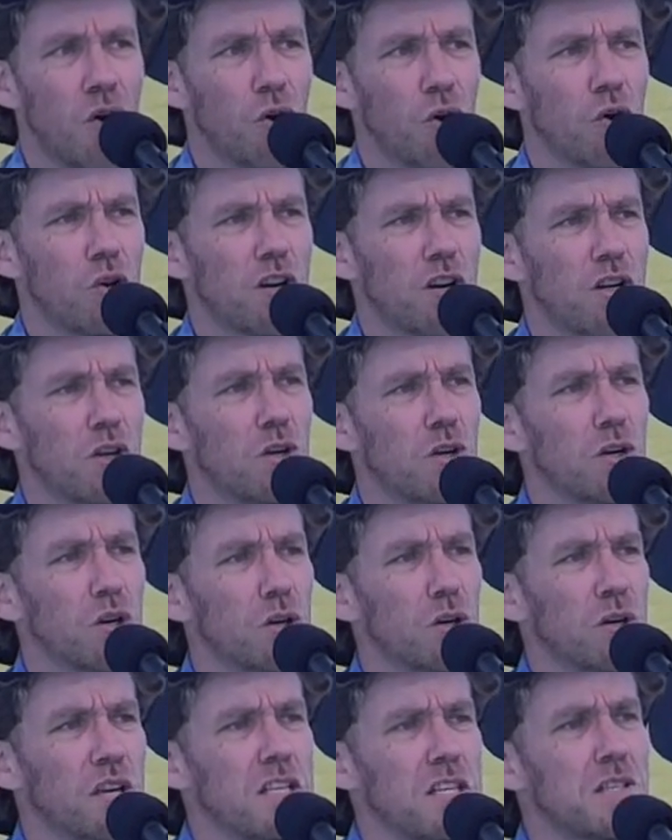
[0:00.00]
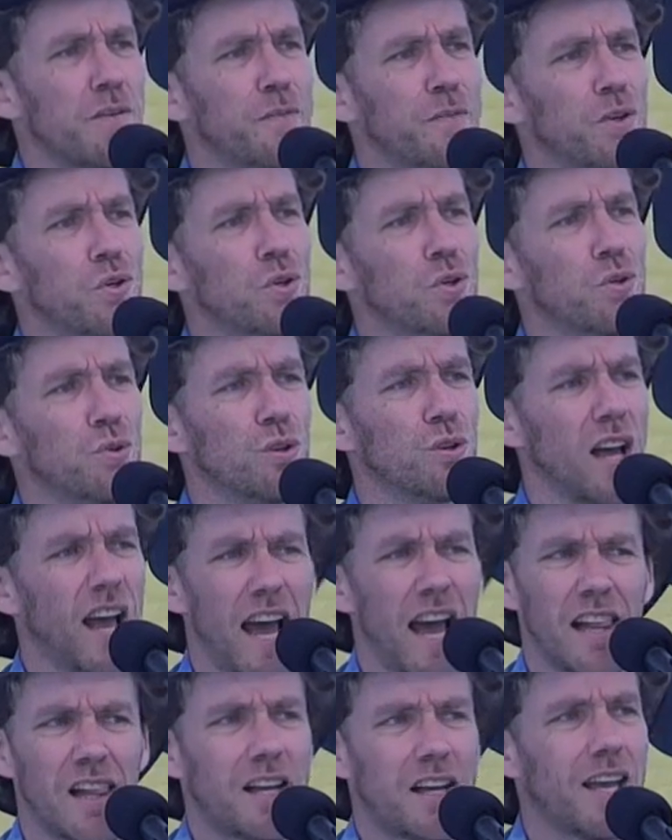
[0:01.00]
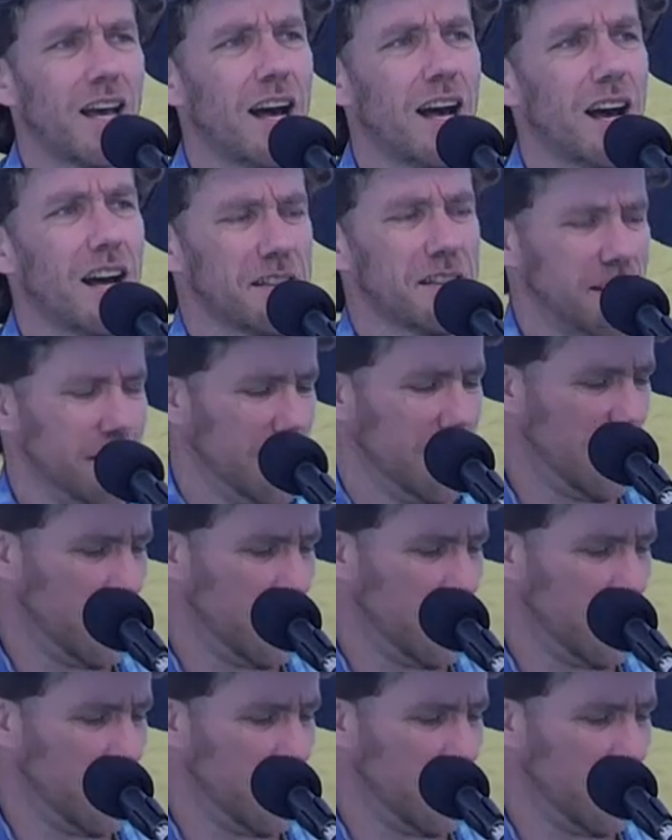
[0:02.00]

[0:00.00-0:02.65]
ordering all his food a la carte.